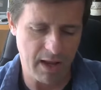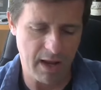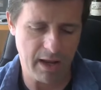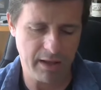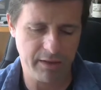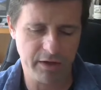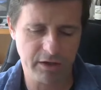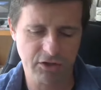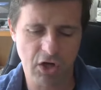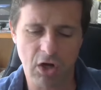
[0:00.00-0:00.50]

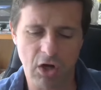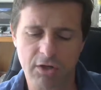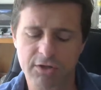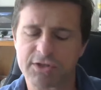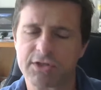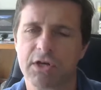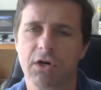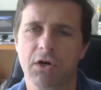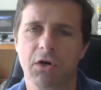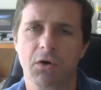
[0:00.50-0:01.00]
And there's
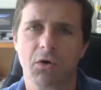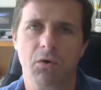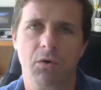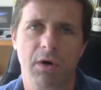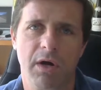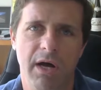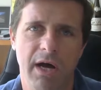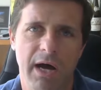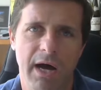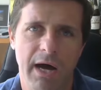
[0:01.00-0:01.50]
also
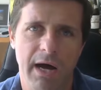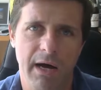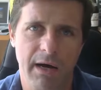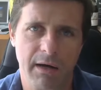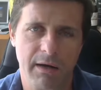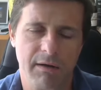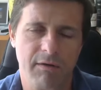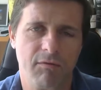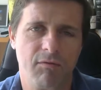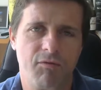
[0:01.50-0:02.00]
uh,
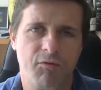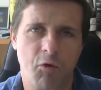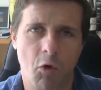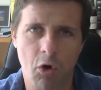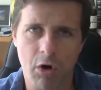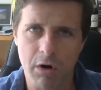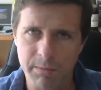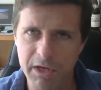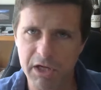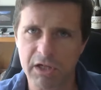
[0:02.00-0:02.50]

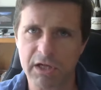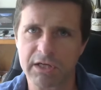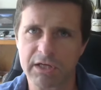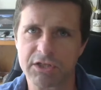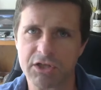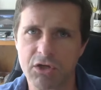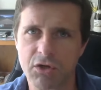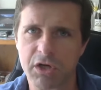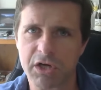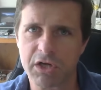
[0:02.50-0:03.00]

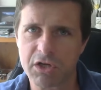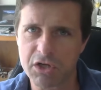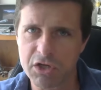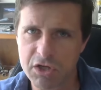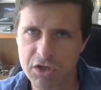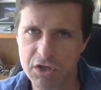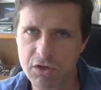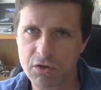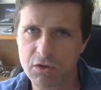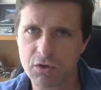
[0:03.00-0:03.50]
formulas you can
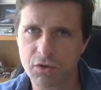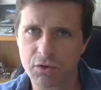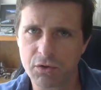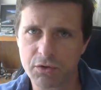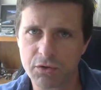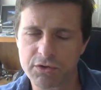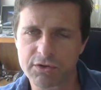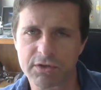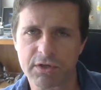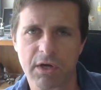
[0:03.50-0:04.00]

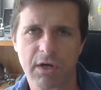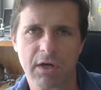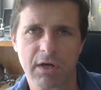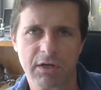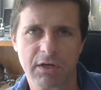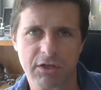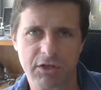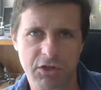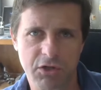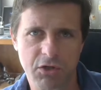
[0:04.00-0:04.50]
use
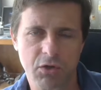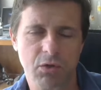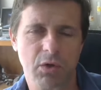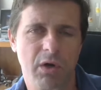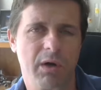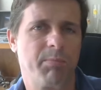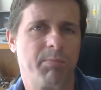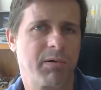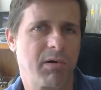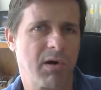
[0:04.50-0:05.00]
to
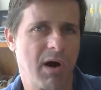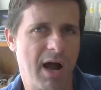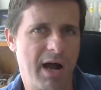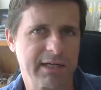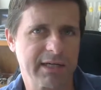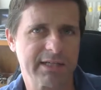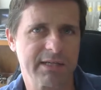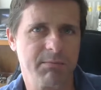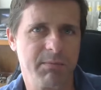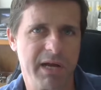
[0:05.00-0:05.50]

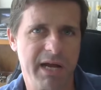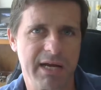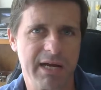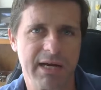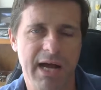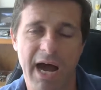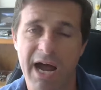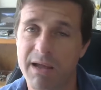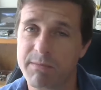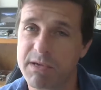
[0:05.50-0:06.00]

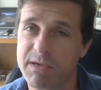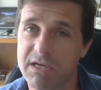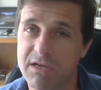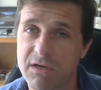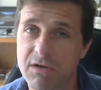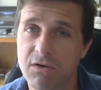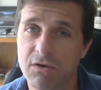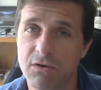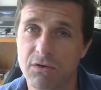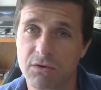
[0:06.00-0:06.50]
approximate
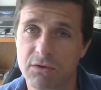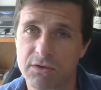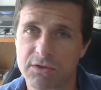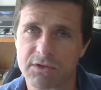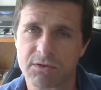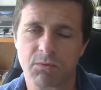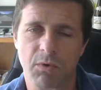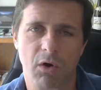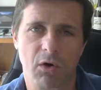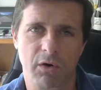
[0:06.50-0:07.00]

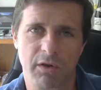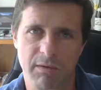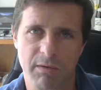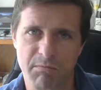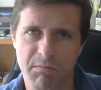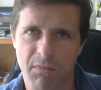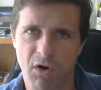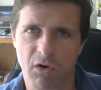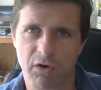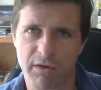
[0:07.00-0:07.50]
IBUs or
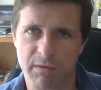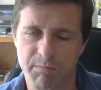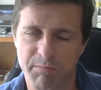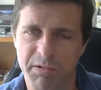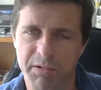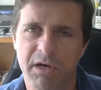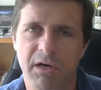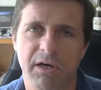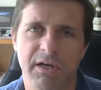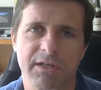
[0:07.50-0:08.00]
the or the
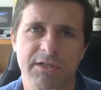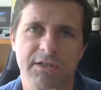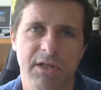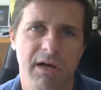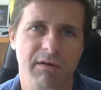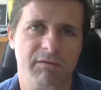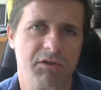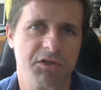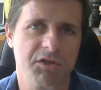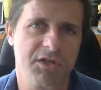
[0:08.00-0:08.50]
bitterness
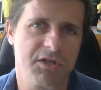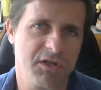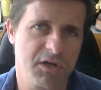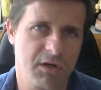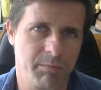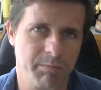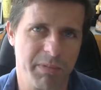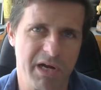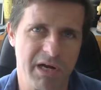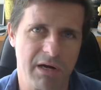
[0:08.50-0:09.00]
levels in
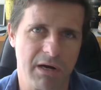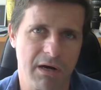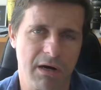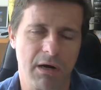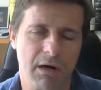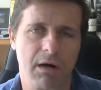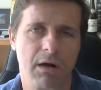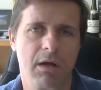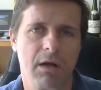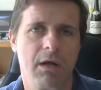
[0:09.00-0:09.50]
your
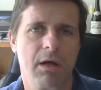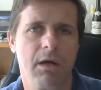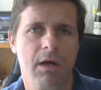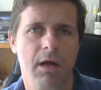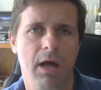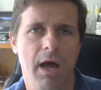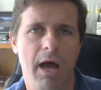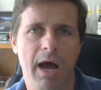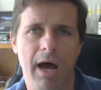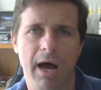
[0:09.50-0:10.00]
beer.
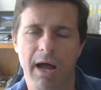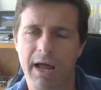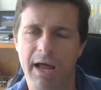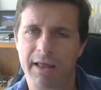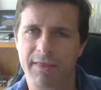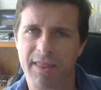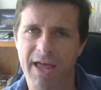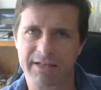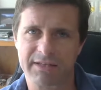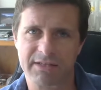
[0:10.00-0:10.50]
Uh,
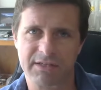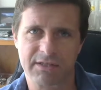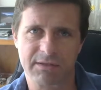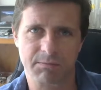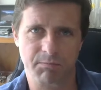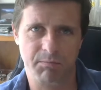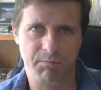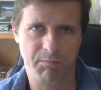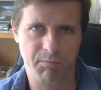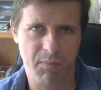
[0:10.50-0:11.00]
and
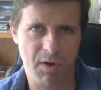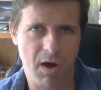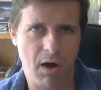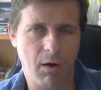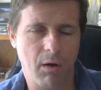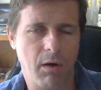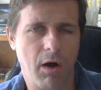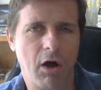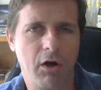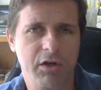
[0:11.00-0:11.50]
that's
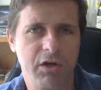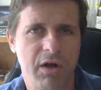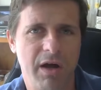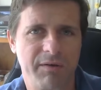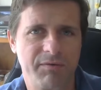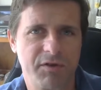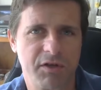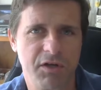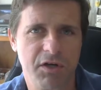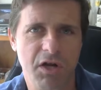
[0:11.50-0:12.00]
all, all you
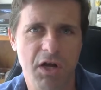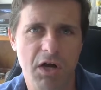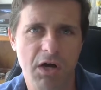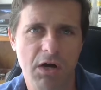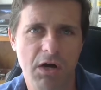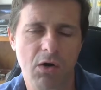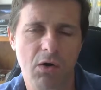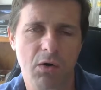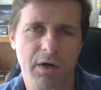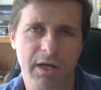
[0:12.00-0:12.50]
have to
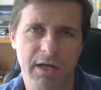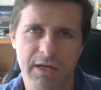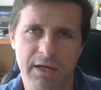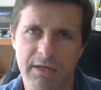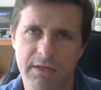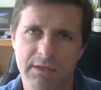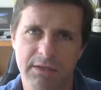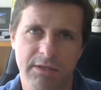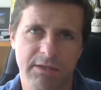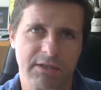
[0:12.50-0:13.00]
know
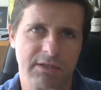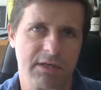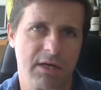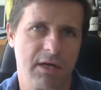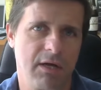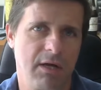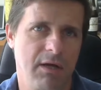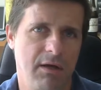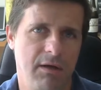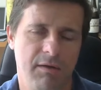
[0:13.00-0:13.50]
is
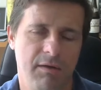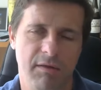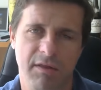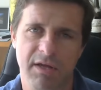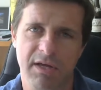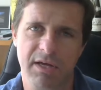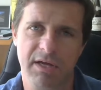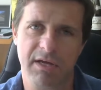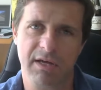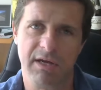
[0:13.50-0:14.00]

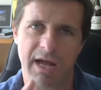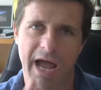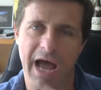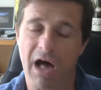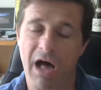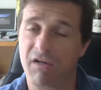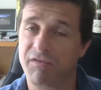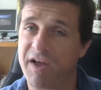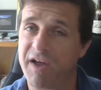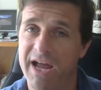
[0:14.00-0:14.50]
the
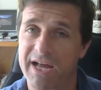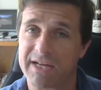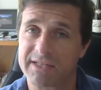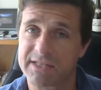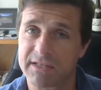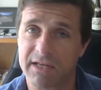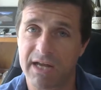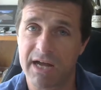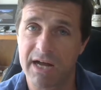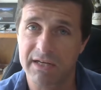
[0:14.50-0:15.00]
alpha
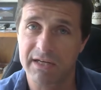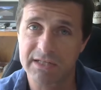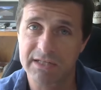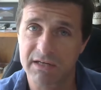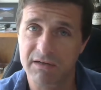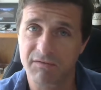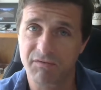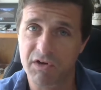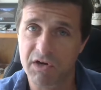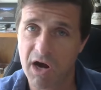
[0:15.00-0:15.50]
acid
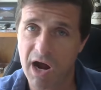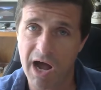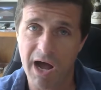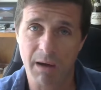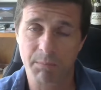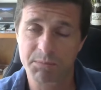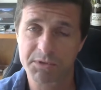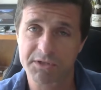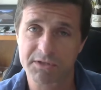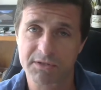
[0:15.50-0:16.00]
content of your
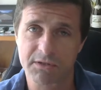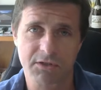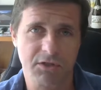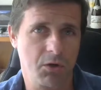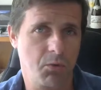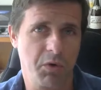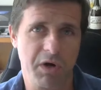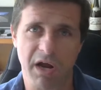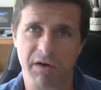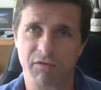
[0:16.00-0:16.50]
hops.
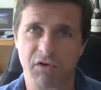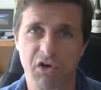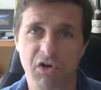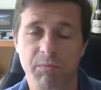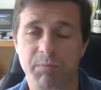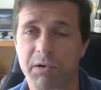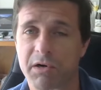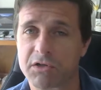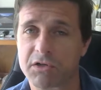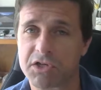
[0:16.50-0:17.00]
So whenever
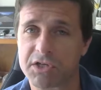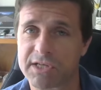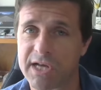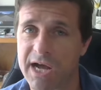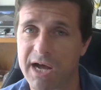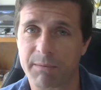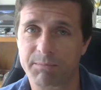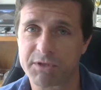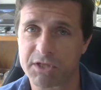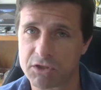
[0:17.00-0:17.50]
you purchase
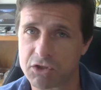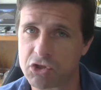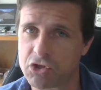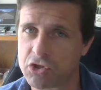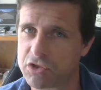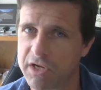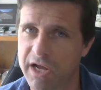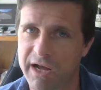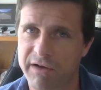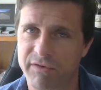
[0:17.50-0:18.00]
hops, it
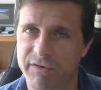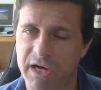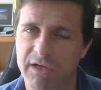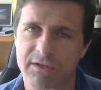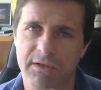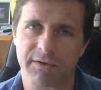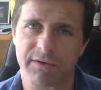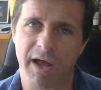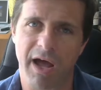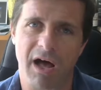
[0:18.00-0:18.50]
should have
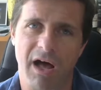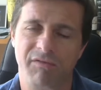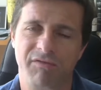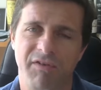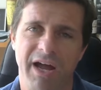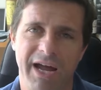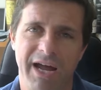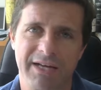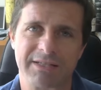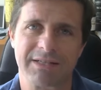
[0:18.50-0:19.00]
al-
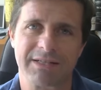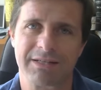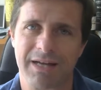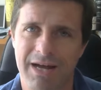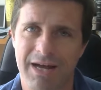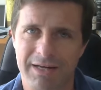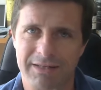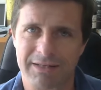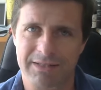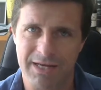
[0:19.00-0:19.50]
alpha acid
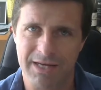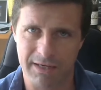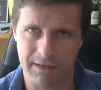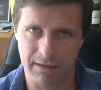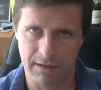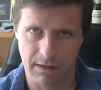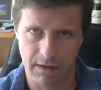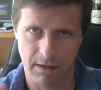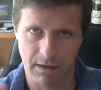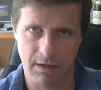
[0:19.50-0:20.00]
content
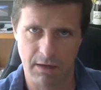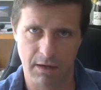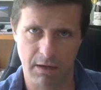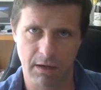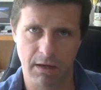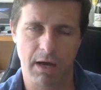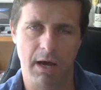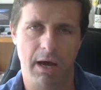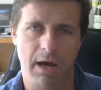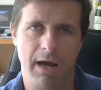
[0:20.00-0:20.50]

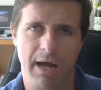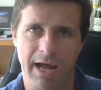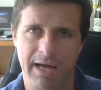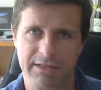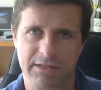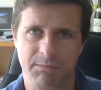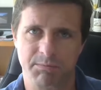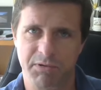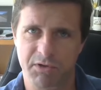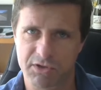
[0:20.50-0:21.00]
uh,
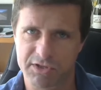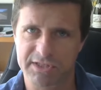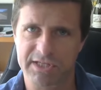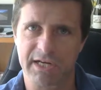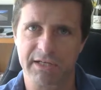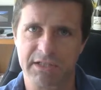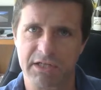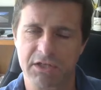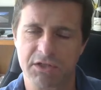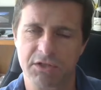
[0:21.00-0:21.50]
as a
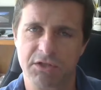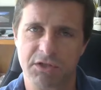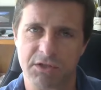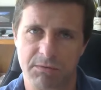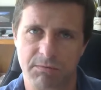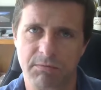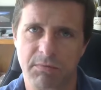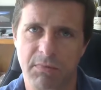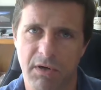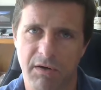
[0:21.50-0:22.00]

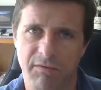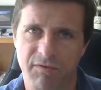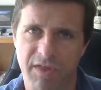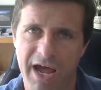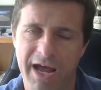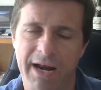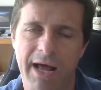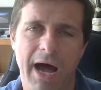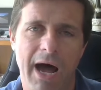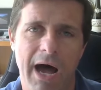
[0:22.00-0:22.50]
percentage of
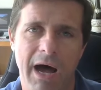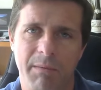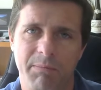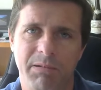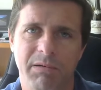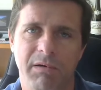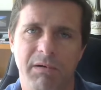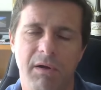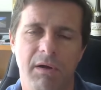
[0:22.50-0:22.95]
that hop.